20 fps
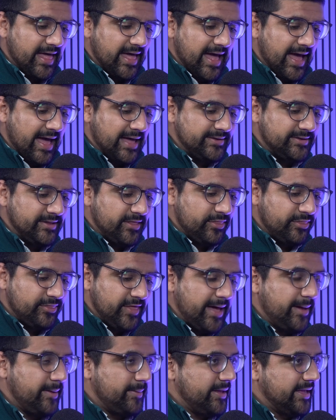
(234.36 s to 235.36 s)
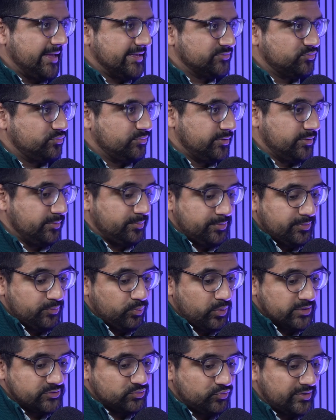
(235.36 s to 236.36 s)
And that is
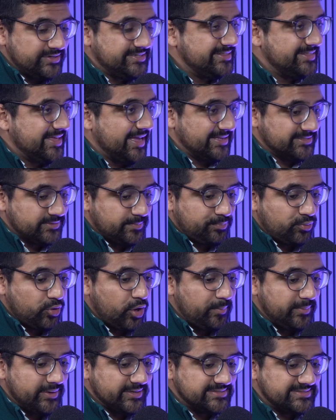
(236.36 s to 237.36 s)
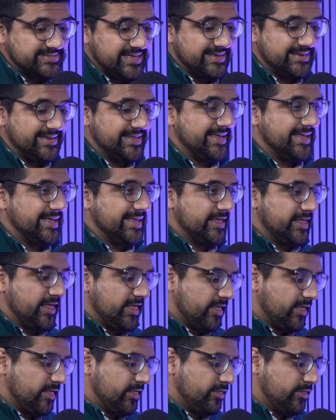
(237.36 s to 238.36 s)
what's written there is a promise that
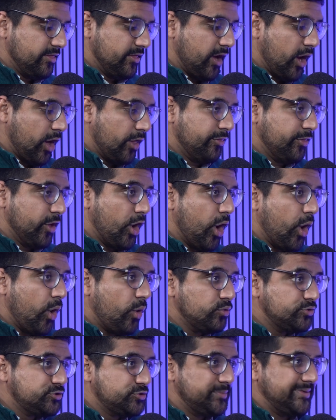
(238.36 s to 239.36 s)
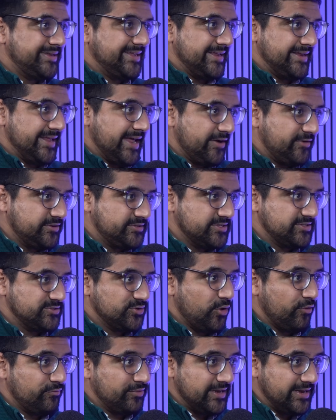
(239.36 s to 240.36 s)
the ultimate inheritors
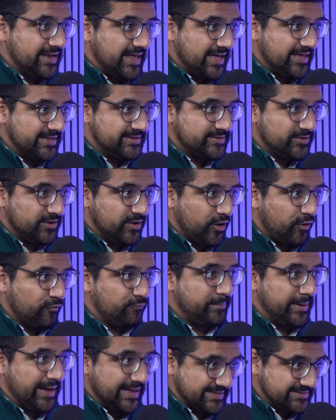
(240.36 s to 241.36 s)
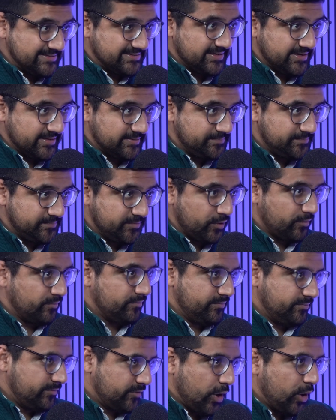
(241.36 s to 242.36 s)
of the land of Palestine,
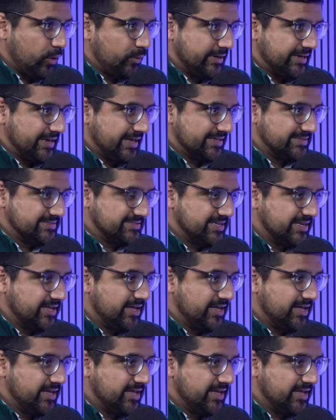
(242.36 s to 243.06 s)
the Holy Lands,